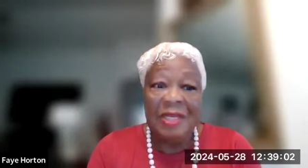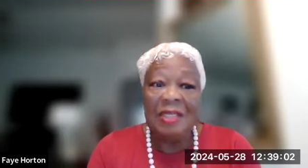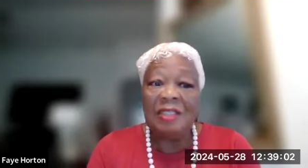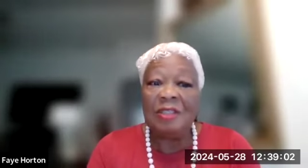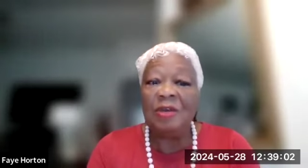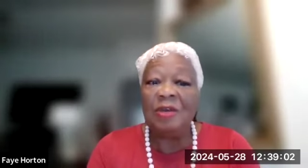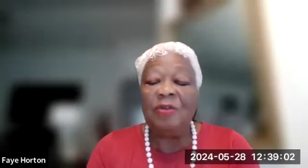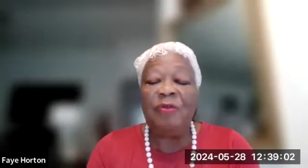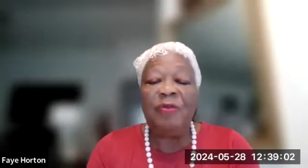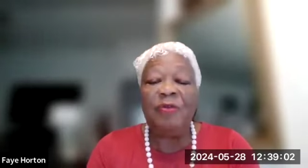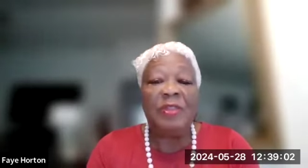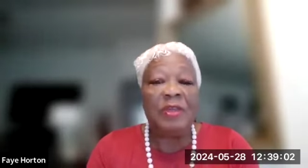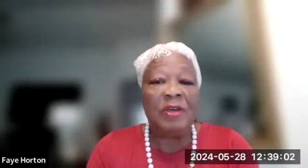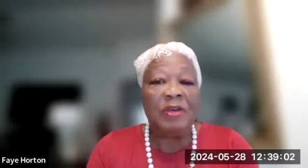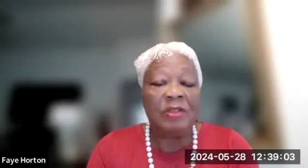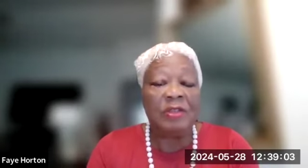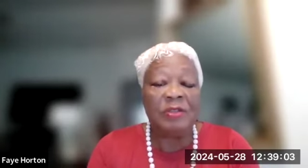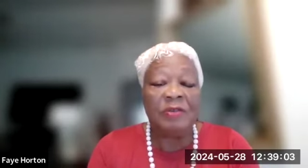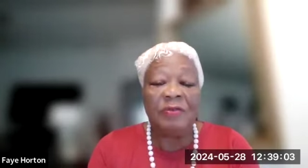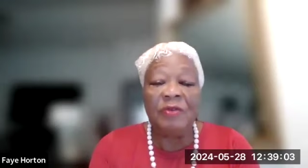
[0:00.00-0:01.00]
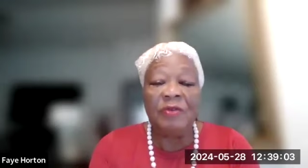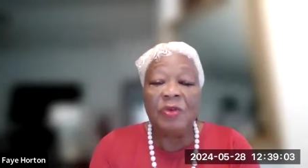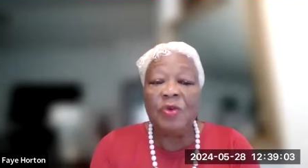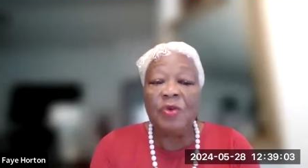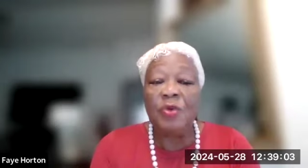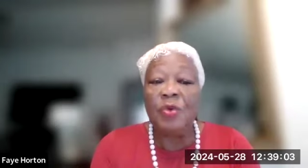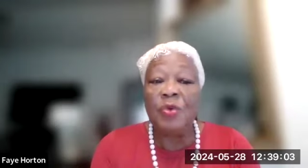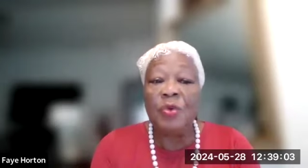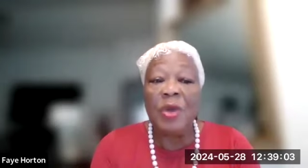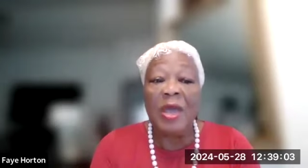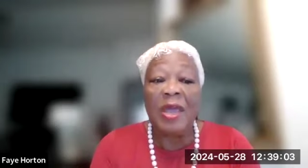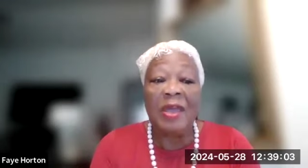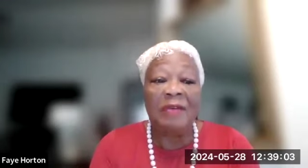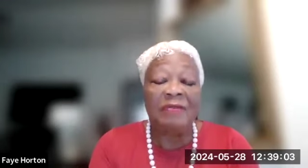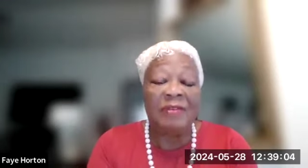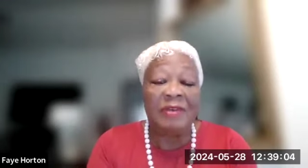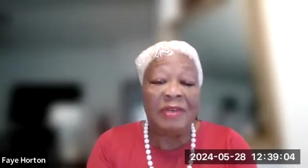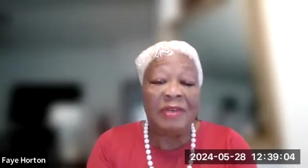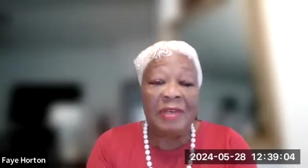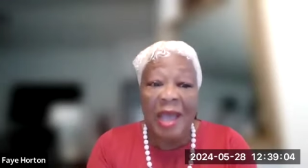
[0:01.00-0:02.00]
So for those of you who
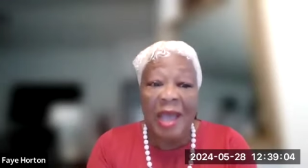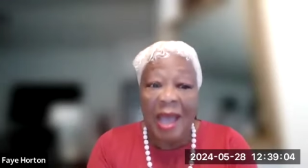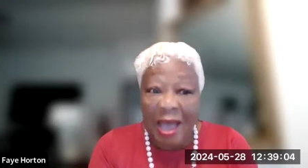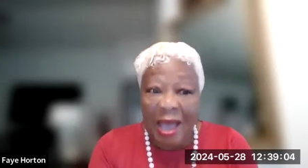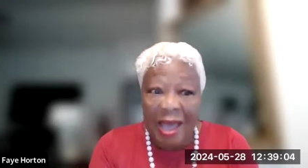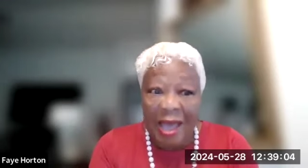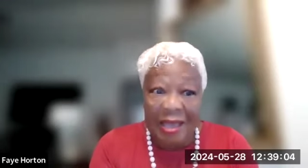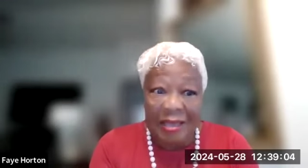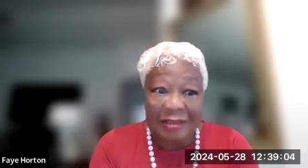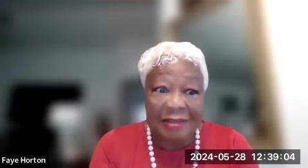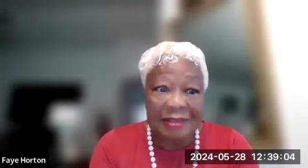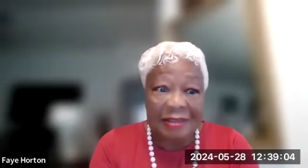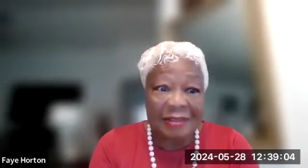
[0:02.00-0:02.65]
have not